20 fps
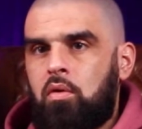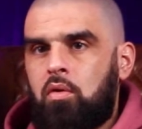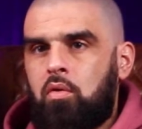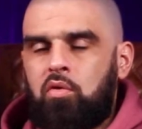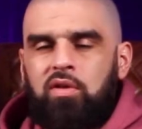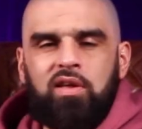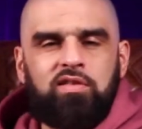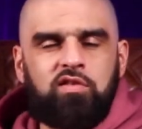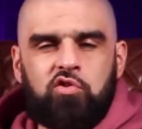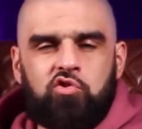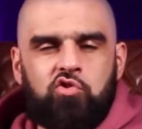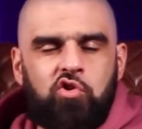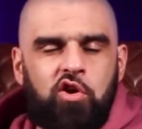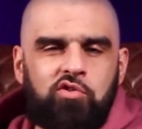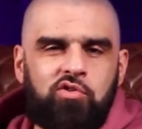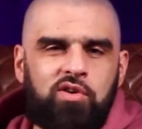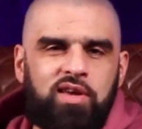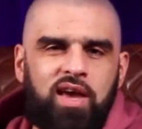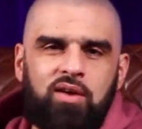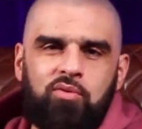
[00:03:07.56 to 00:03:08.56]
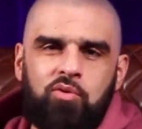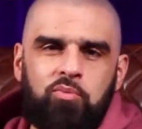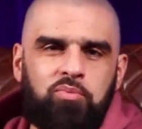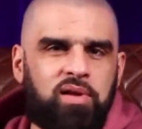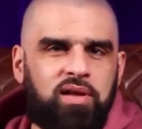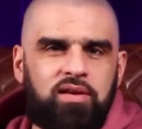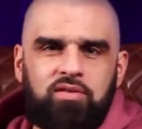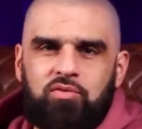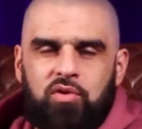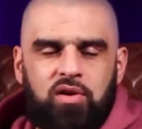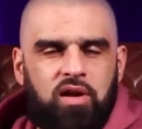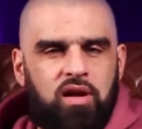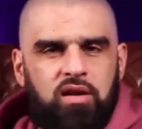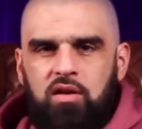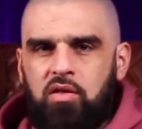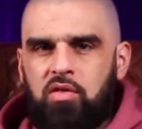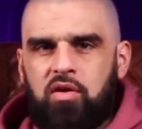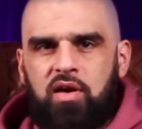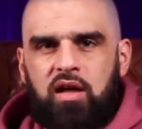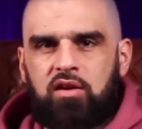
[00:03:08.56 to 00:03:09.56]
Well, that's a drug you can't replace with any
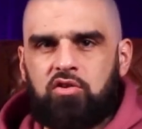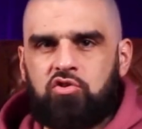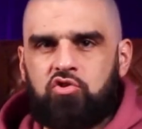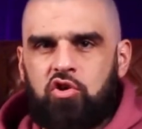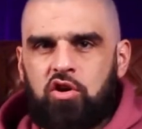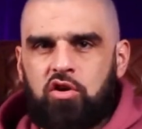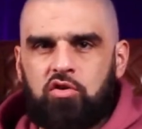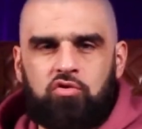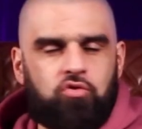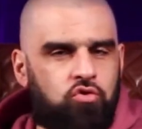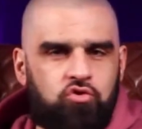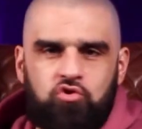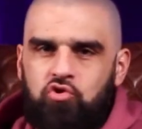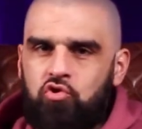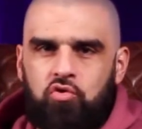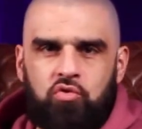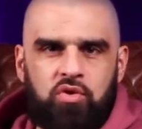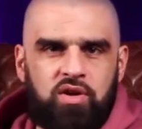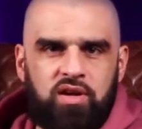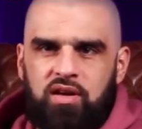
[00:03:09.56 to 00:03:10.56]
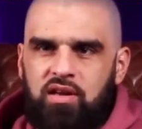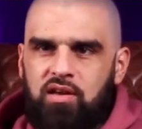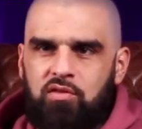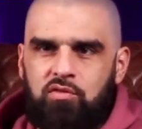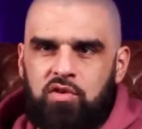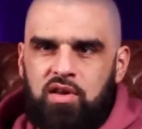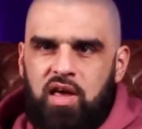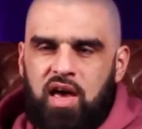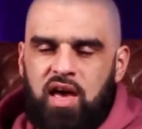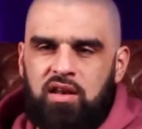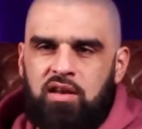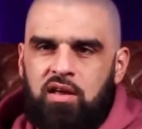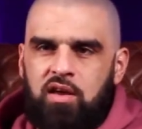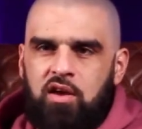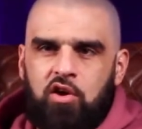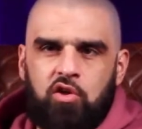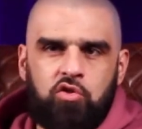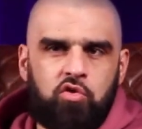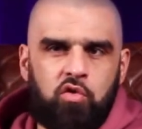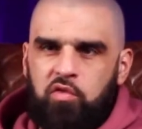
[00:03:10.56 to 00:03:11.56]
other kind of drug. No jewelry can give you that.
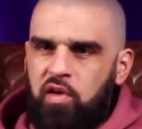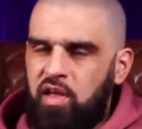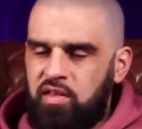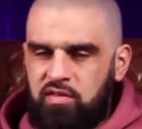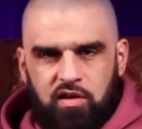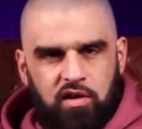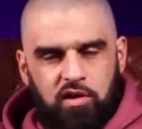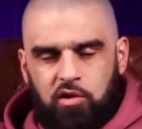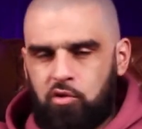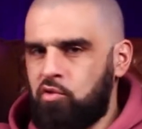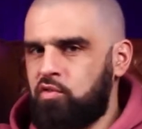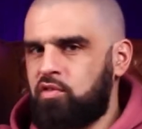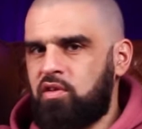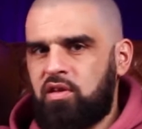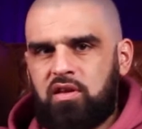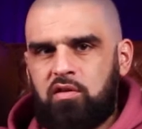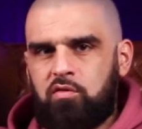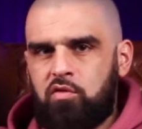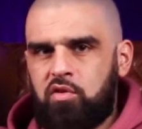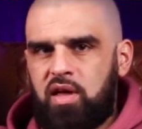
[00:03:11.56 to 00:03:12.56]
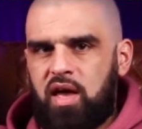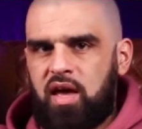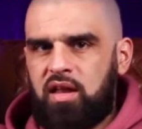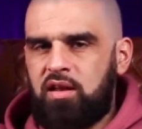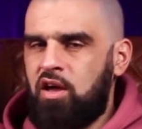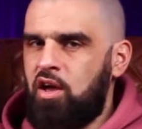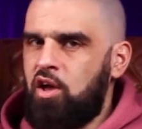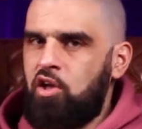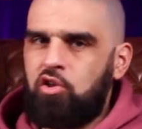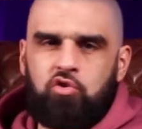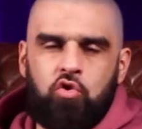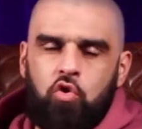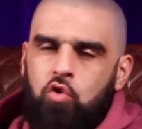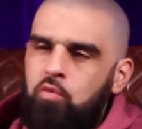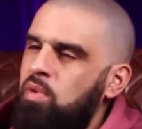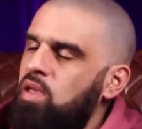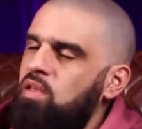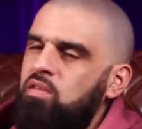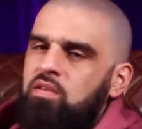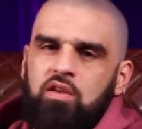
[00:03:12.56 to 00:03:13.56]
No fancy clothes can give you that. No
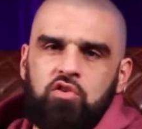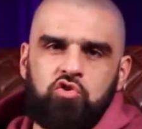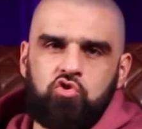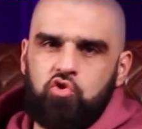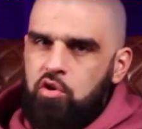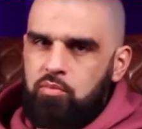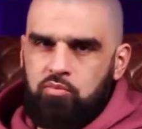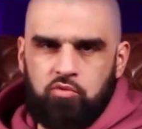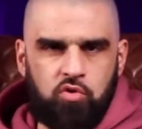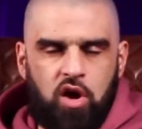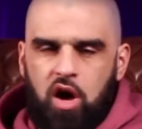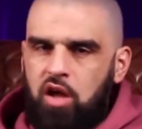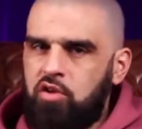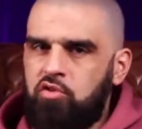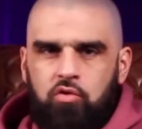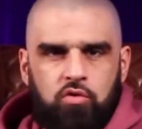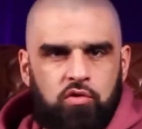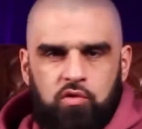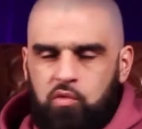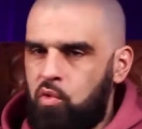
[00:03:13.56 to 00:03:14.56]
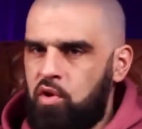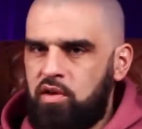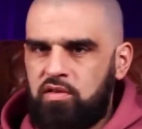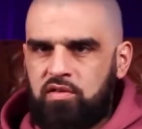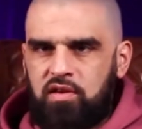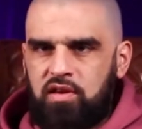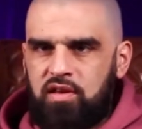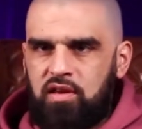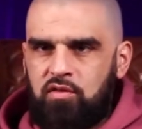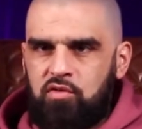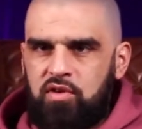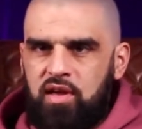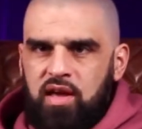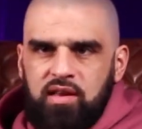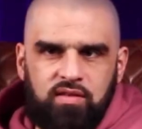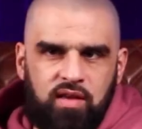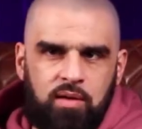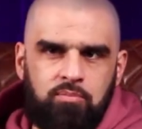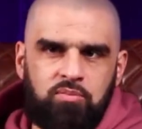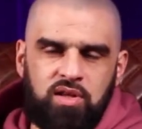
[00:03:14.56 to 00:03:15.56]
amazing trip to God knows where is going to give you that.
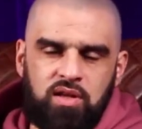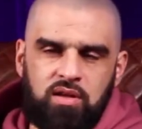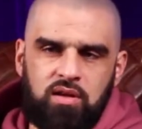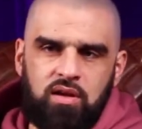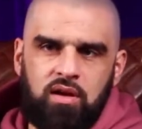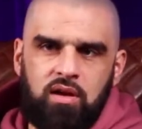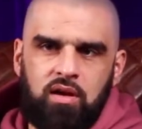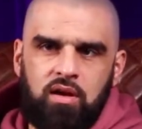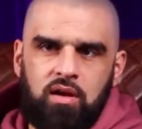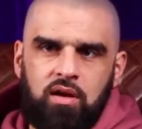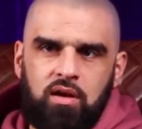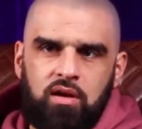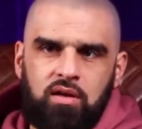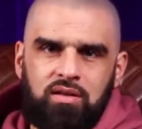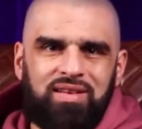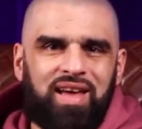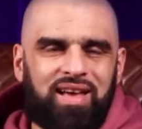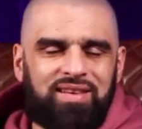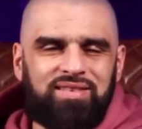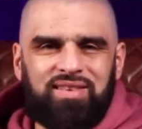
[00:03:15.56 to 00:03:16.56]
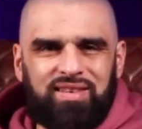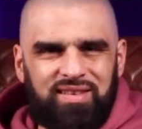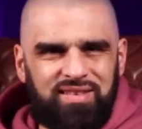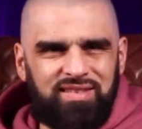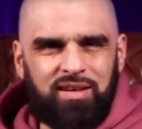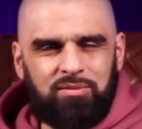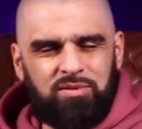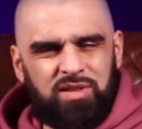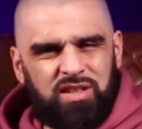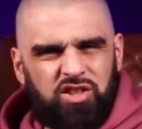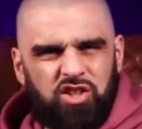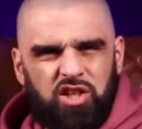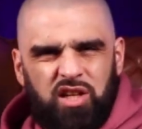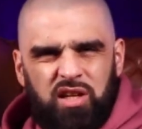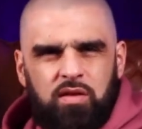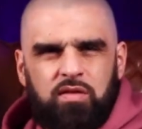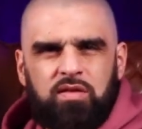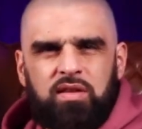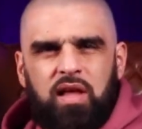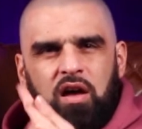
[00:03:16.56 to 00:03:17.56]
It's empty. That's something she
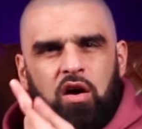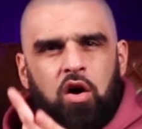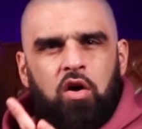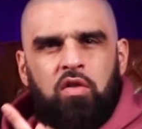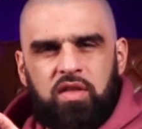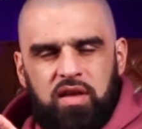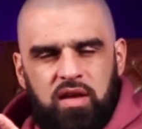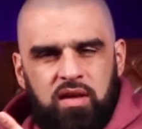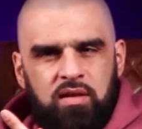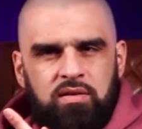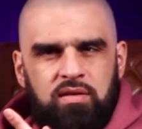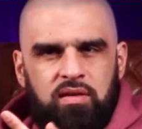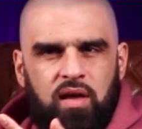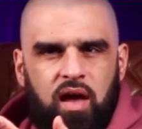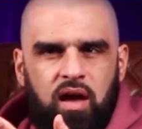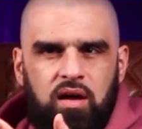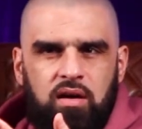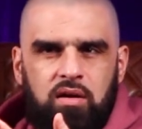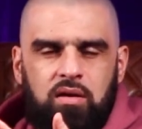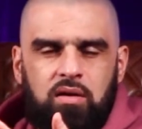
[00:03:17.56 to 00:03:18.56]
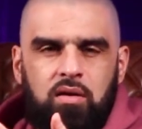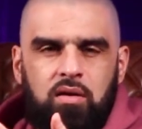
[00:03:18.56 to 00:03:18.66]
lives now on the inside.